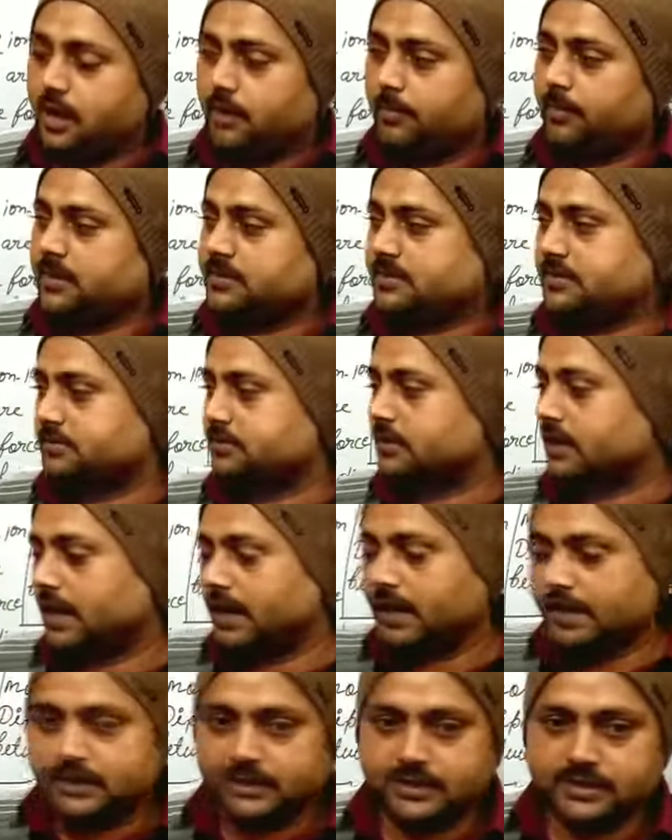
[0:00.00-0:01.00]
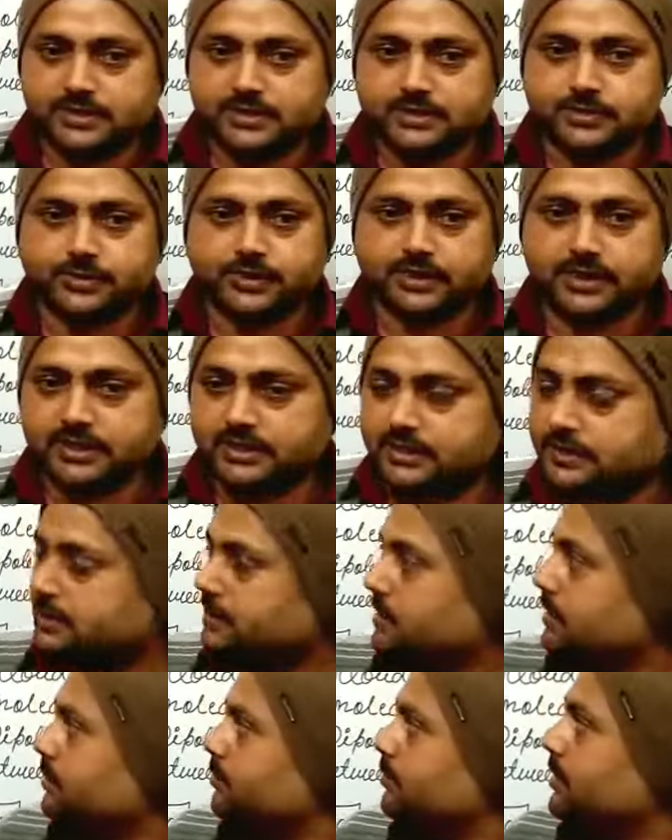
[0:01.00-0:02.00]
But another story is
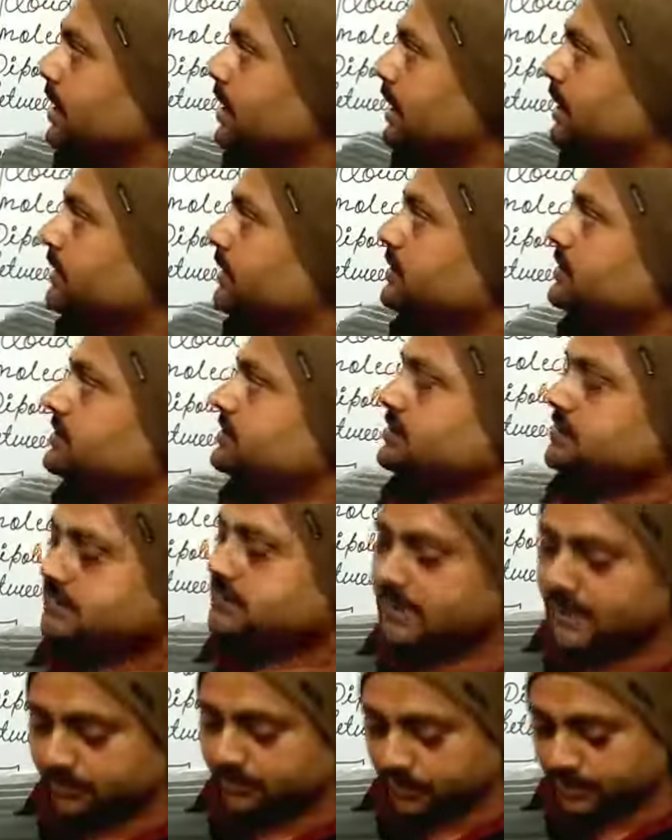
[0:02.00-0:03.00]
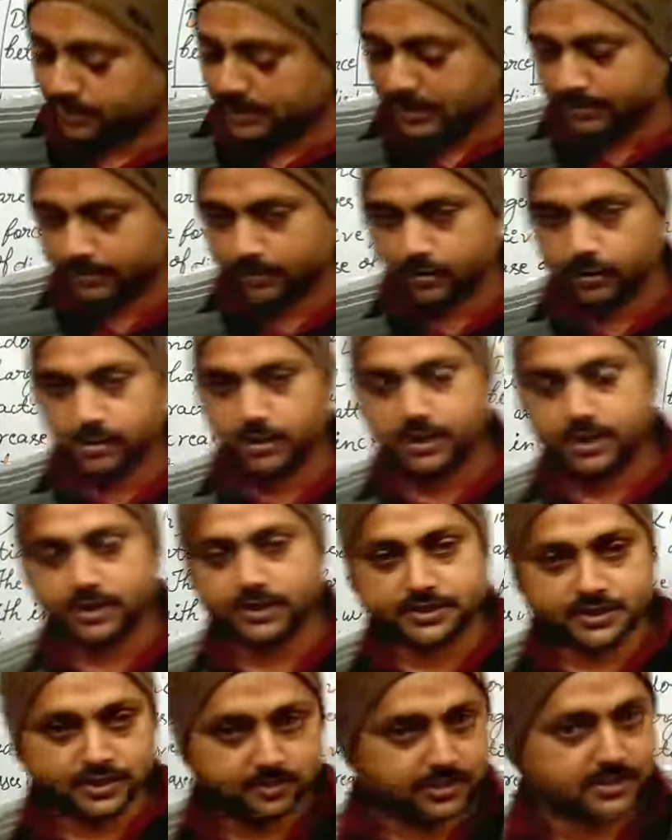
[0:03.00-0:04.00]
behind this is dipole interaction.